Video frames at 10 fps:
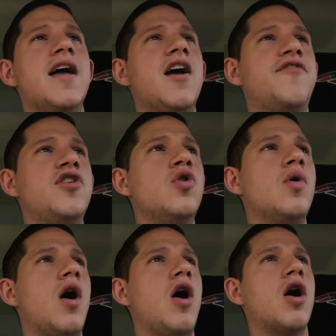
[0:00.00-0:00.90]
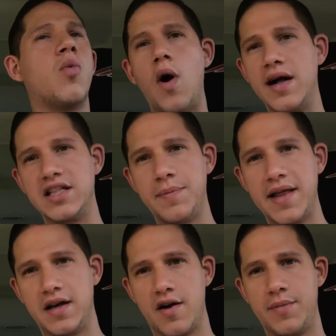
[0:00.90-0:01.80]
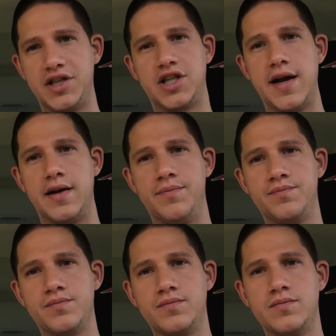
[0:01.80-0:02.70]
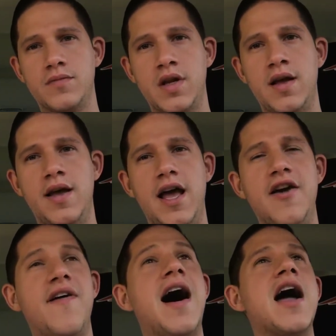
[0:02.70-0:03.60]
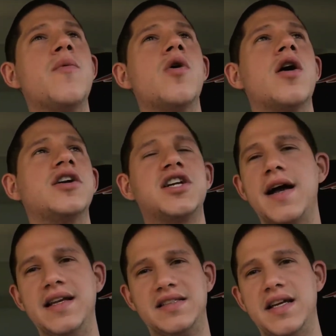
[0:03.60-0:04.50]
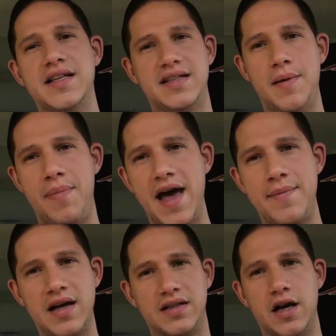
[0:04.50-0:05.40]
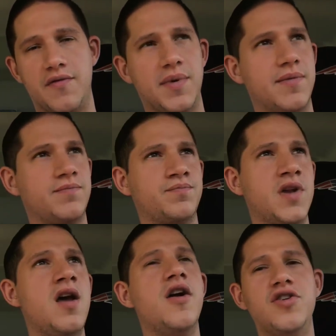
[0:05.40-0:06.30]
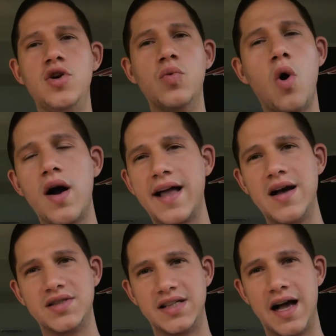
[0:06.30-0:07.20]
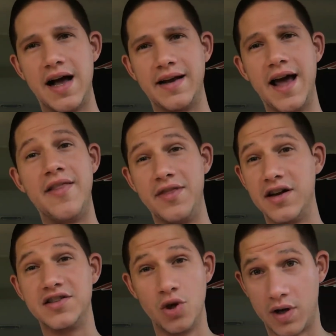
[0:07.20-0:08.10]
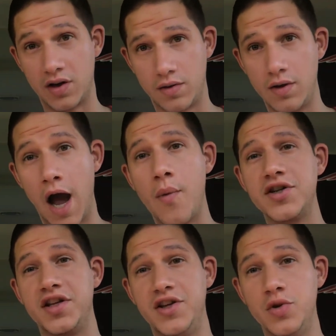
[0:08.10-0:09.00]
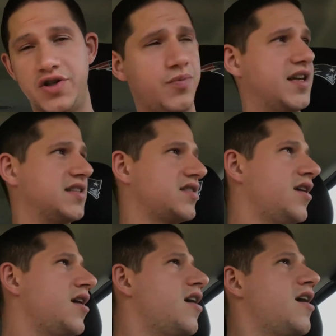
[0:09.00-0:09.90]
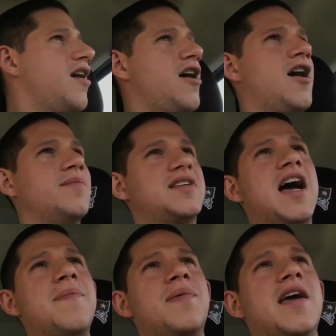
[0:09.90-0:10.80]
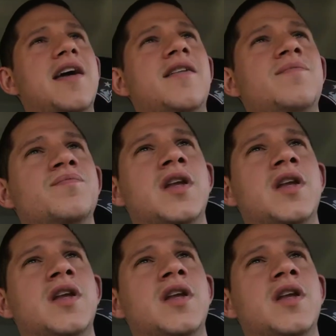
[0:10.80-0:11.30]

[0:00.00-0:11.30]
If you are wanted by the government of China, if I were a Chinese citizen and badmouth the government, you walk outside and I want you to YouTube this. Type in